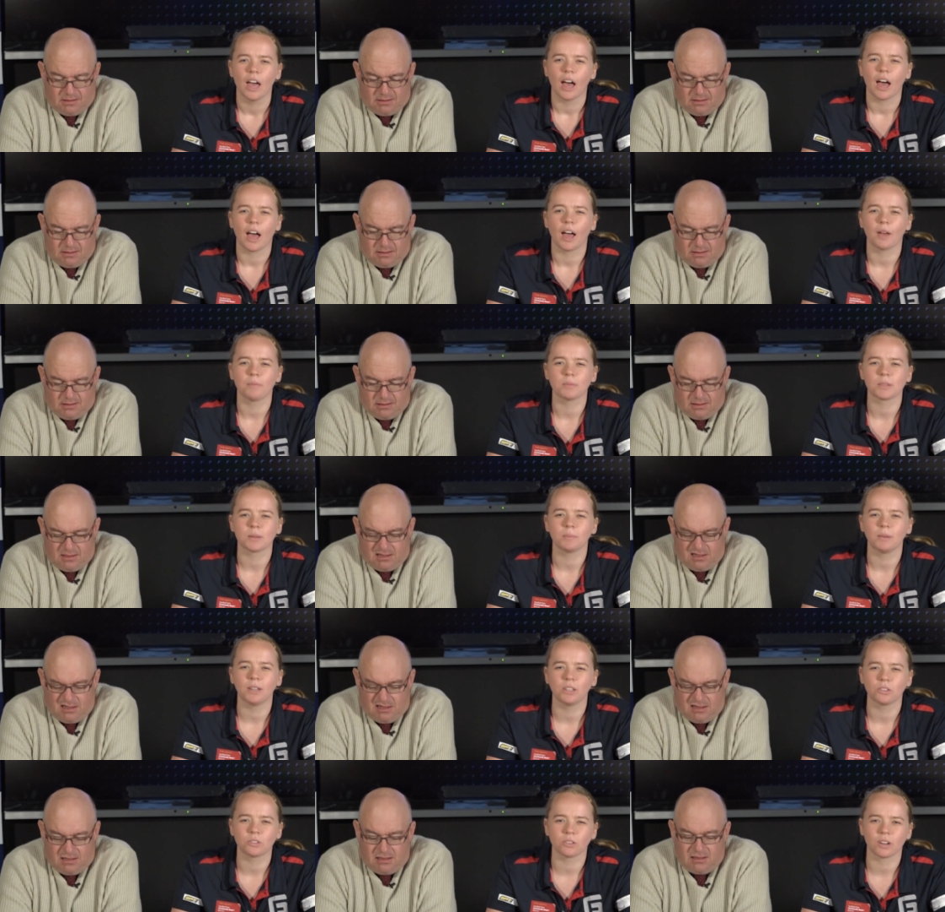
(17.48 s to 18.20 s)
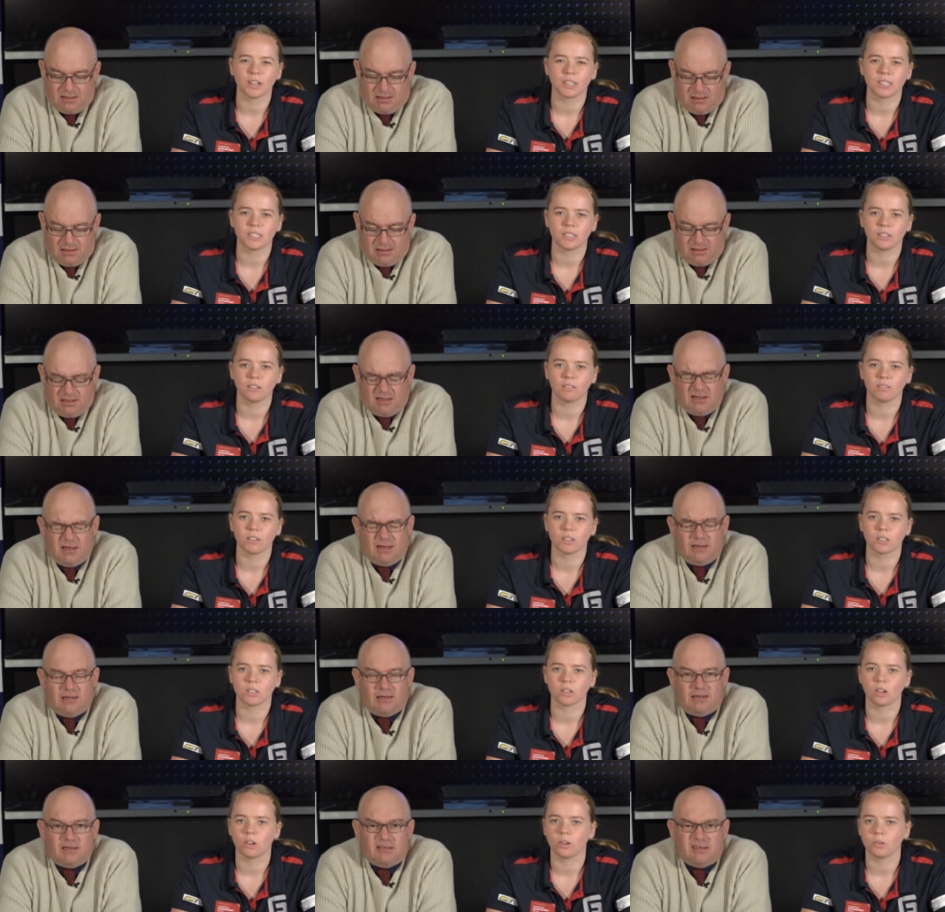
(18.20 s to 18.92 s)
Speaker 1: um, some interesting
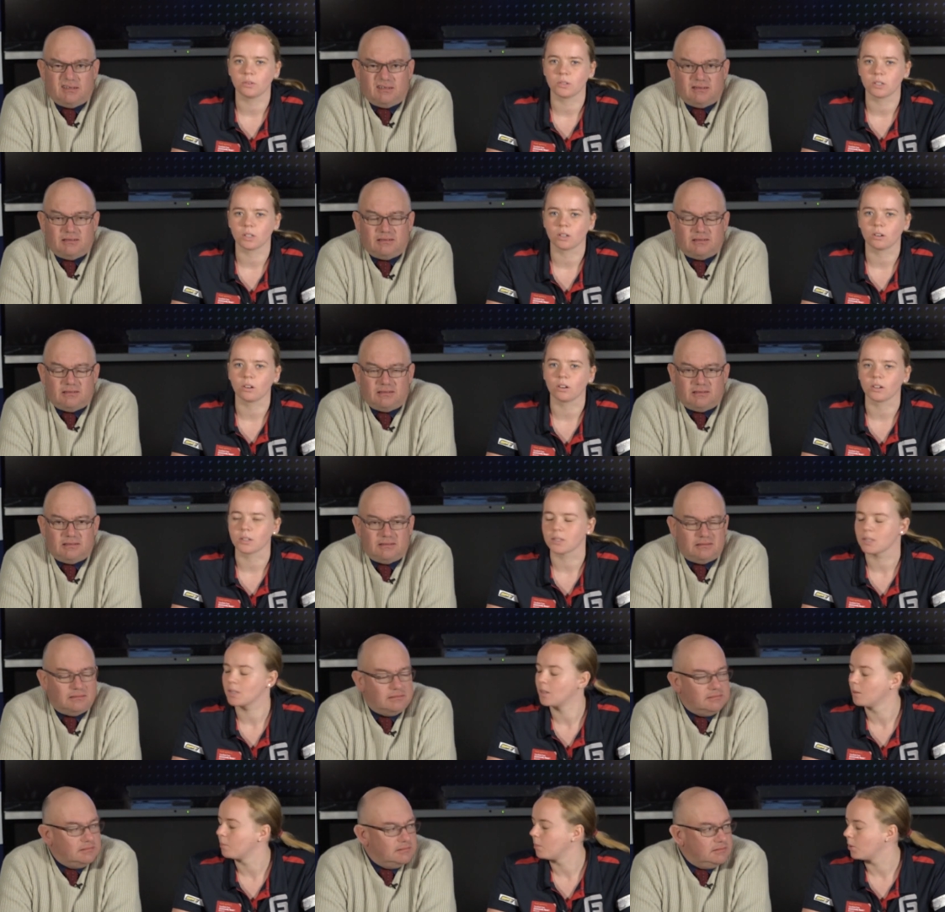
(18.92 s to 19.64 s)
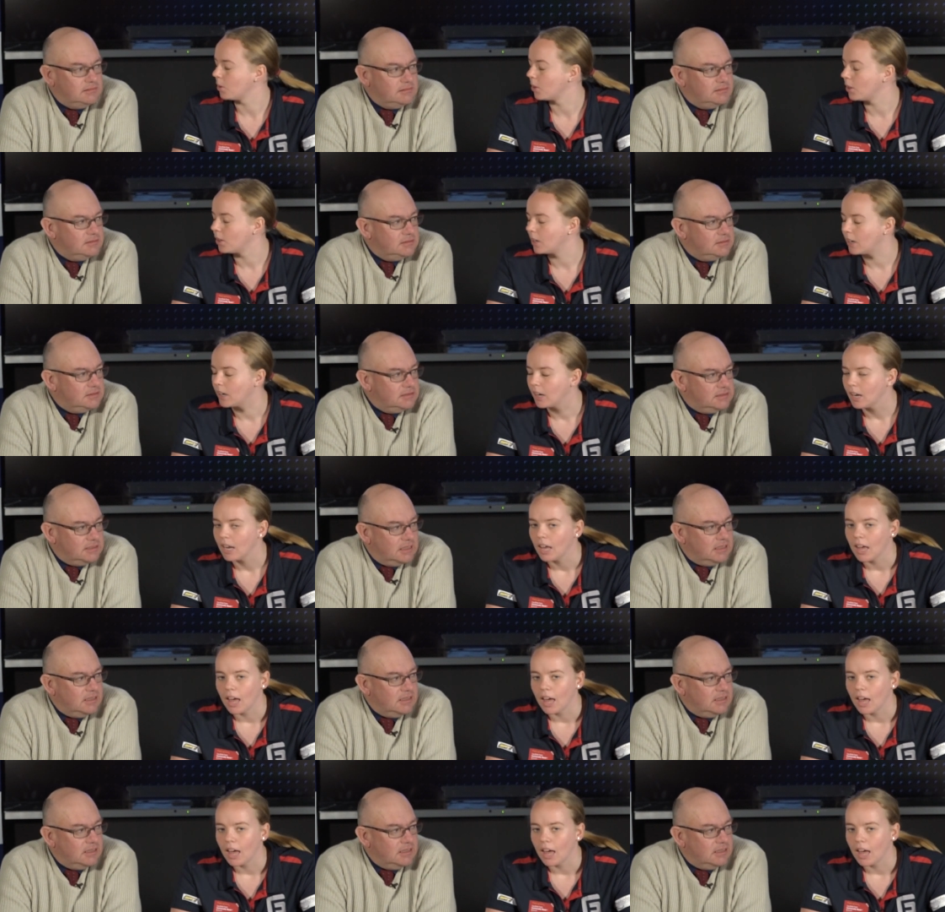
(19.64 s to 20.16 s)
results across the board.